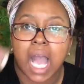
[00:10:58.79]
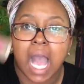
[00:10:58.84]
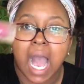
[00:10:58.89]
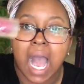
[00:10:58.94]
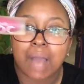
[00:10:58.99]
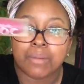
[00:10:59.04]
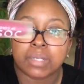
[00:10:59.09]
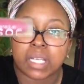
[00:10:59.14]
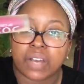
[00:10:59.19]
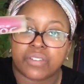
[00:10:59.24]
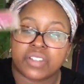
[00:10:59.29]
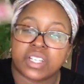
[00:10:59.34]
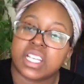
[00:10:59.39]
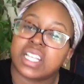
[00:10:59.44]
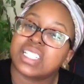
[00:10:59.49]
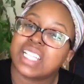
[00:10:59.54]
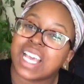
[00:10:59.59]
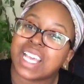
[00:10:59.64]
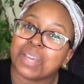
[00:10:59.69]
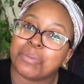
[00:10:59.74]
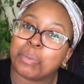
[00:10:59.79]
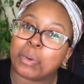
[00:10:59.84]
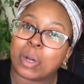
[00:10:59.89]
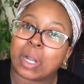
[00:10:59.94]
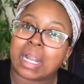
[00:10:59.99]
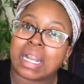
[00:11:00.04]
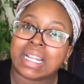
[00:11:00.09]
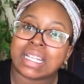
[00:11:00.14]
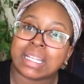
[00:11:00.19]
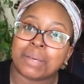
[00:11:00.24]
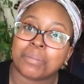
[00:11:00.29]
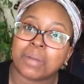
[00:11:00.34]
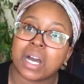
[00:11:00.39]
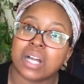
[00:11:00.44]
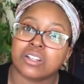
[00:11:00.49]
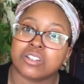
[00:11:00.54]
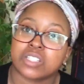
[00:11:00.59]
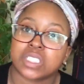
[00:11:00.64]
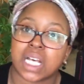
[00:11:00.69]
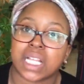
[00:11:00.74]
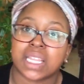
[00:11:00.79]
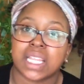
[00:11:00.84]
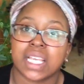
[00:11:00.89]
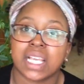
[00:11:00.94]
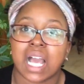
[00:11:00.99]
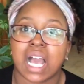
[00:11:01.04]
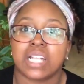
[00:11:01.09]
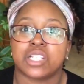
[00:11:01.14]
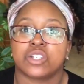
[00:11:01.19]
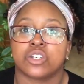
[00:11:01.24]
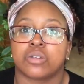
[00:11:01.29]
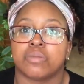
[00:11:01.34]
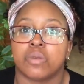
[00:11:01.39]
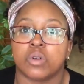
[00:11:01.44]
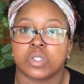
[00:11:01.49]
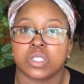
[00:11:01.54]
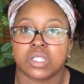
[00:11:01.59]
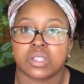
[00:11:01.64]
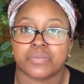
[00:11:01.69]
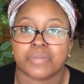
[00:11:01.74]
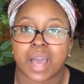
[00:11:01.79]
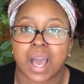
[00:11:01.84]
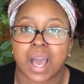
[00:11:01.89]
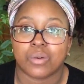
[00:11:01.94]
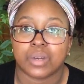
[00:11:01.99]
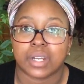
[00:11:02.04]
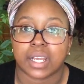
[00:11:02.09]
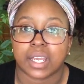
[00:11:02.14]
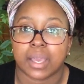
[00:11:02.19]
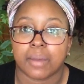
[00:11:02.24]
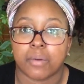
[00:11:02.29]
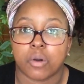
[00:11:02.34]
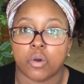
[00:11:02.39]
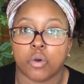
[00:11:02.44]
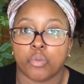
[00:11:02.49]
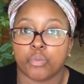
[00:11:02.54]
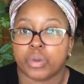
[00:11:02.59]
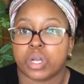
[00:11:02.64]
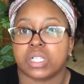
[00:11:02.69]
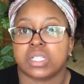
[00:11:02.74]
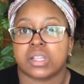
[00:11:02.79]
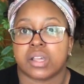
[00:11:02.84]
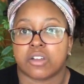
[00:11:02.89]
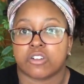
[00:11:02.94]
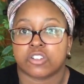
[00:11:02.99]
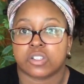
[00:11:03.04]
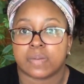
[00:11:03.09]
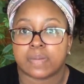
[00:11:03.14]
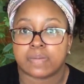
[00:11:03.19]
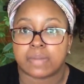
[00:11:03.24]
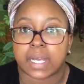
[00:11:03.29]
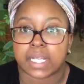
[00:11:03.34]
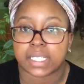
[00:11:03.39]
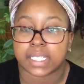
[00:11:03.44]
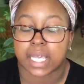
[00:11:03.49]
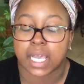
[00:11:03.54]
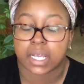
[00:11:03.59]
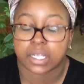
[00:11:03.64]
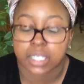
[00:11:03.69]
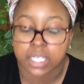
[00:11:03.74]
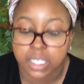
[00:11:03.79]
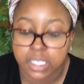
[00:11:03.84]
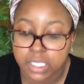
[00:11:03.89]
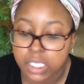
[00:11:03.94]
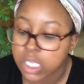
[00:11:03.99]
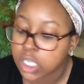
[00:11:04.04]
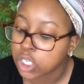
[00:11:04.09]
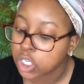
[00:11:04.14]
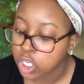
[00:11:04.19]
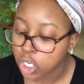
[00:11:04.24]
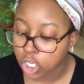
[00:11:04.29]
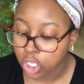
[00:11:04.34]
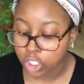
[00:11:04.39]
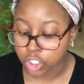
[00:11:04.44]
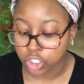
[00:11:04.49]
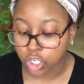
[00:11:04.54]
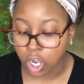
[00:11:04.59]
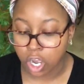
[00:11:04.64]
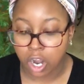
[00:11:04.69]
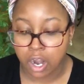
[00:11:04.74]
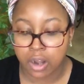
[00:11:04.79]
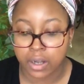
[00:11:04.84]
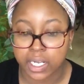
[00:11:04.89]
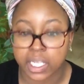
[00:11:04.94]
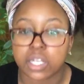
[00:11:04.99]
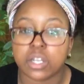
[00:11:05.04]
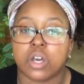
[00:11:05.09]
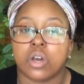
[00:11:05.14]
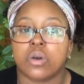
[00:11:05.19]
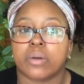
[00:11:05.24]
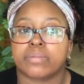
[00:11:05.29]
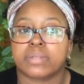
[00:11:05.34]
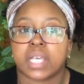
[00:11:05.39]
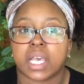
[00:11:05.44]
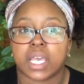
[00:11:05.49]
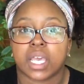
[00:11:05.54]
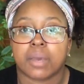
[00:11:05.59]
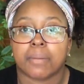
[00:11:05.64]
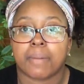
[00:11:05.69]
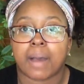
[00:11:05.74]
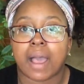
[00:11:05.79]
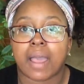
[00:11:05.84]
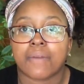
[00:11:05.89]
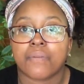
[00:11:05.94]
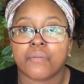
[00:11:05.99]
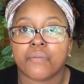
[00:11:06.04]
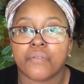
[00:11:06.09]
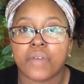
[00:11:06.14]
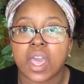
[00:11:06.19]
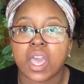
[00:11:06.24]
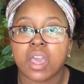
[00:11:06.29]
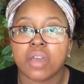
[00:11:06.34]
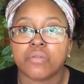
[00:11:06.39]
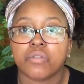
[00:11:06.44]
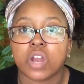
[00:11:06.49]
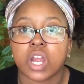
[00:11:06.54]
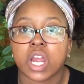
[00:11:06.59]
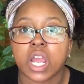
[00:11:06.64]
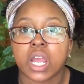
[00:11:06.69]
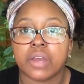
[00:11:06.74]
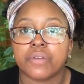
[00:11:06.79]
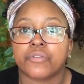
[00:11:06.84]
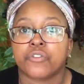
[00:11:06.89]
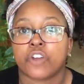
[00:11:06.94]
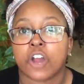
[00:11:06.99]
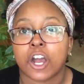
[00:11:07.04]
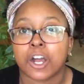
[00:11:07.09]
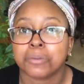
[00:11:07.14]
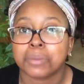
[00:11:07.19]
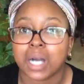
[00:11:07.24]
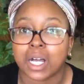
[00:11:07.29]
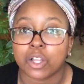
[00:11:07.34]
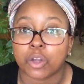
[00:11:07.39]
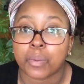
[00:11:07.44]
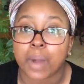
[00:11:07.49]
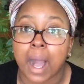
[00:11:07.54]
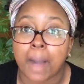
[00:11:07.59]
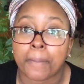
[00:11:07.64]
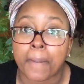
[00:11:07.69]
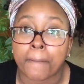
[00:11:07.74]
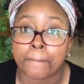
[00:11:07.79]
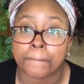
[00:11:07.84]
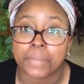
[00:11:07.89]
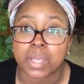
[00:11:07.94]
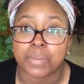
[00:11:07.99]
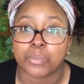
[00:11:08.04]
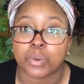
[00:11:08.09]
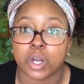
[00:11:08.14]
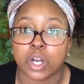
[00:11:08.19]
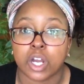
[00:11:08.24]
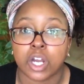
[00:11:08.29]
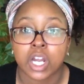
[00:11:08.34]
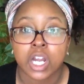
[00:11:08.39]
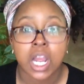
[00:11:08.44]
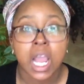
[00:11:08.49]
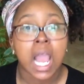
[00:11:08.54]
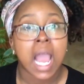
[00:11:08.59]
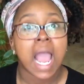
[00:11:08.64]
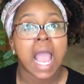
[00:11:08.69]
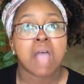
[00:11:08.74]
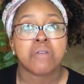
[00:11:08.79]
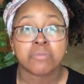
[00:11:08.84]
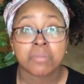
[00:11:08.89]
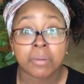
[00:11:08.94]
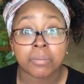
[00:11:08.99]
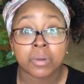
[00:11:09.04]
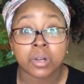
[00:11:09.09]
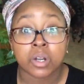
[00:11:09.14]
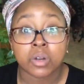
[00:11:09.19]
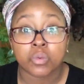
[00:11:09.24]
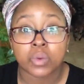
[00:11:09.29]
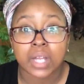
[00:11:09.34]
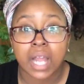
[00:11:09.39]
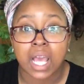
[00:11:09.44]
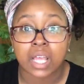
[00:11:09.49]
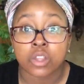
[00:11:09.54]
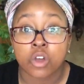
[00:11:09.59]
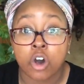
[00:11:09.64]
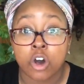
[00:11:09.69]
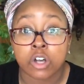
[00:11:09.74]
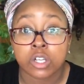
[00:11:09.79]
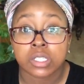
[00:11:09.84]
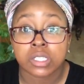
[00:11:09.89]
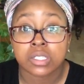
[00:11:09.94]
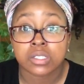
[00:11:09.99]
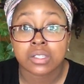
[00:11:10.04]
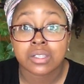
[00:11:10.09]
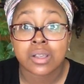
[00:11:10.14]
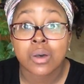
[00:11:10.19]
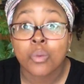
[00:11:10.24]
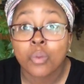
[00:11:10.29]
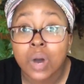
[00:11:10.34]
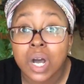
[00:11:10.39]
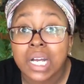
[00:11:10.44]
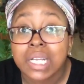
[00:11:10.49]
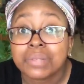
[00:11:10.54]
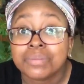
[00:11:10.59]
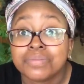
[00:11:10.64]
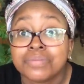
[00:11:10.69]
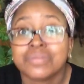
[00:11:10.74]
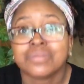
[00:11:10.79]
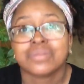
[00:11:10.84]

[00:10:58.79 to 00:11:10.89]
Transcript: I'm definitely taking more lip colors. I think I took most of them when I came home because they are some of my dailies. Y'all already know I'm taking my favorite from ColourPop Beeper. And remember when I lost one?